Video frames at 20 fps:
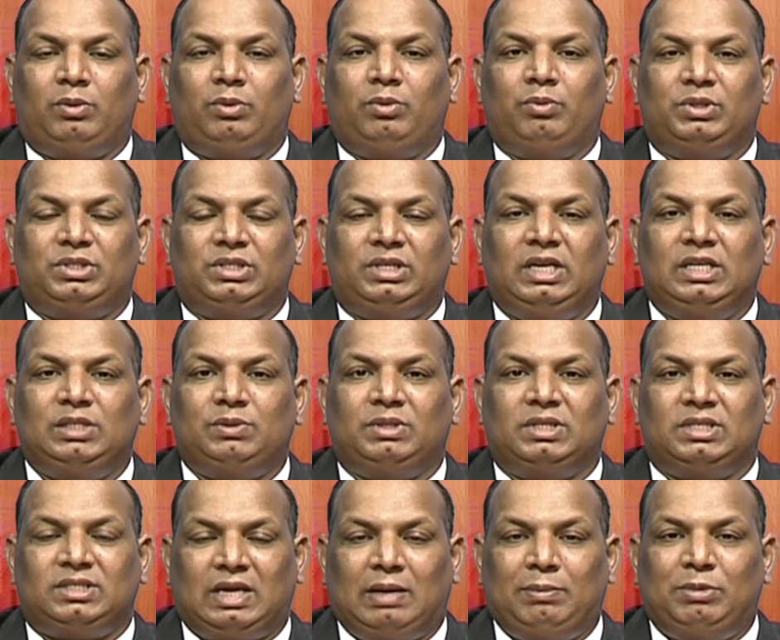which deals with
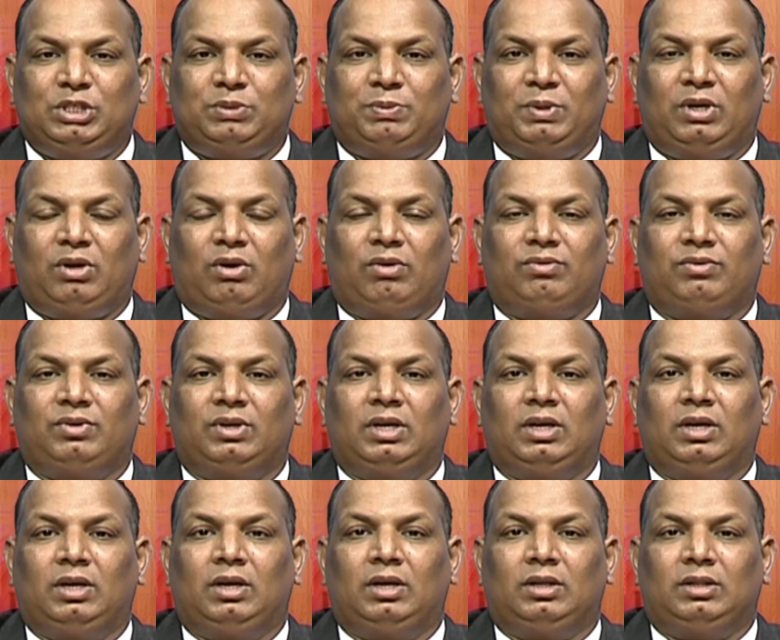establishment of
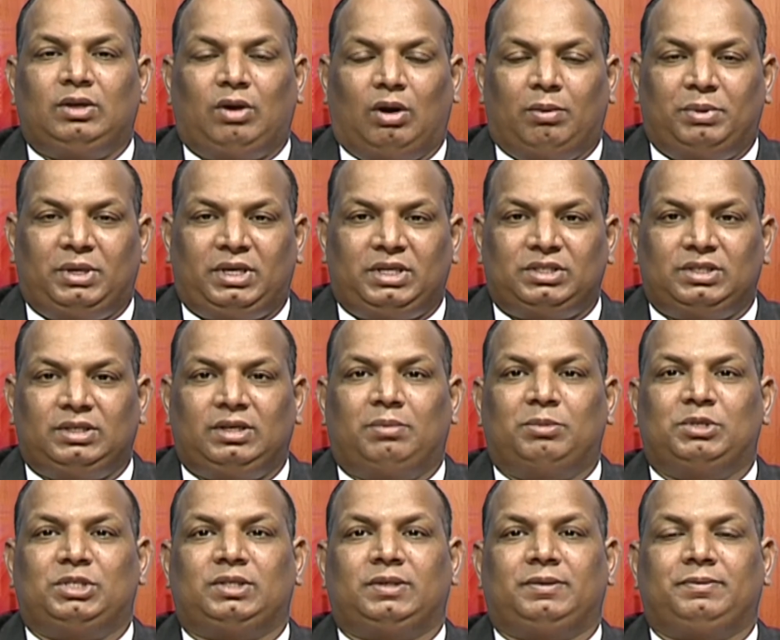the Competition
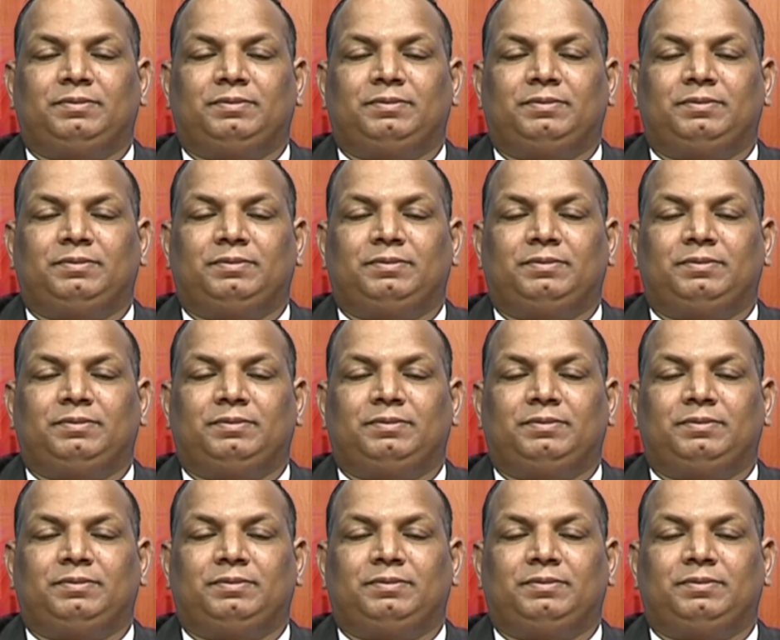Commission.